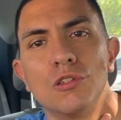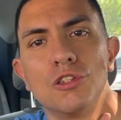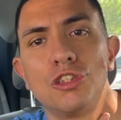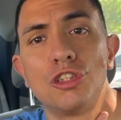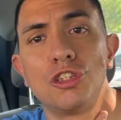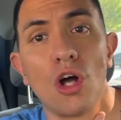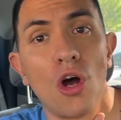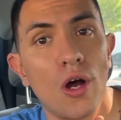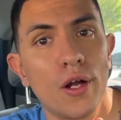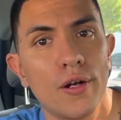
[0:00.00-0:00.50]

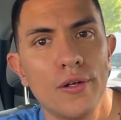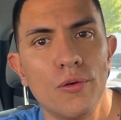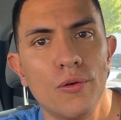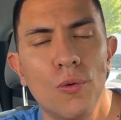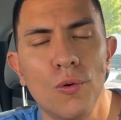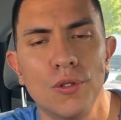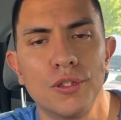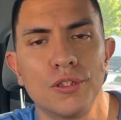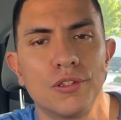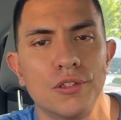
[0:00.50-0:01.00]
shot and
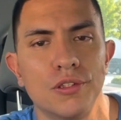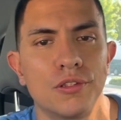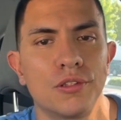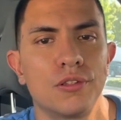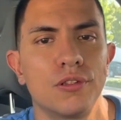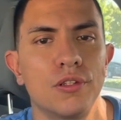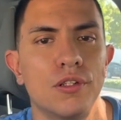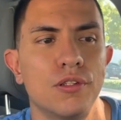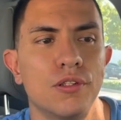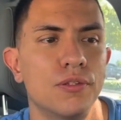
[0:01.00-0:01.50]
hoarse as
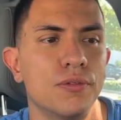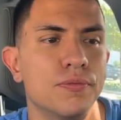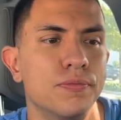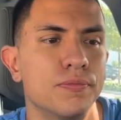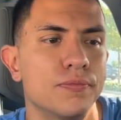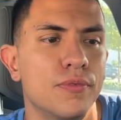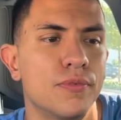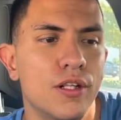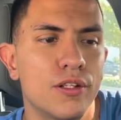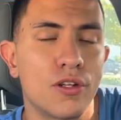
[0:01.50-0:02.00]
uh,
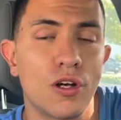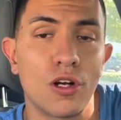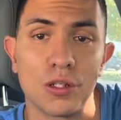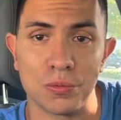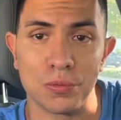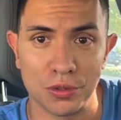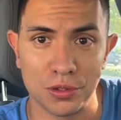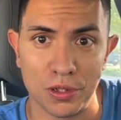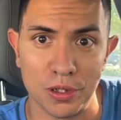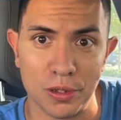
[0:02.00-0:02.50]
i thought it
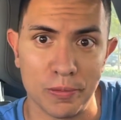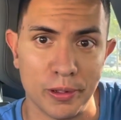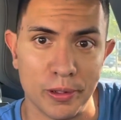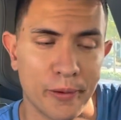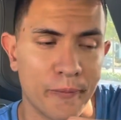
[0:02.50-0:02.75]
was going to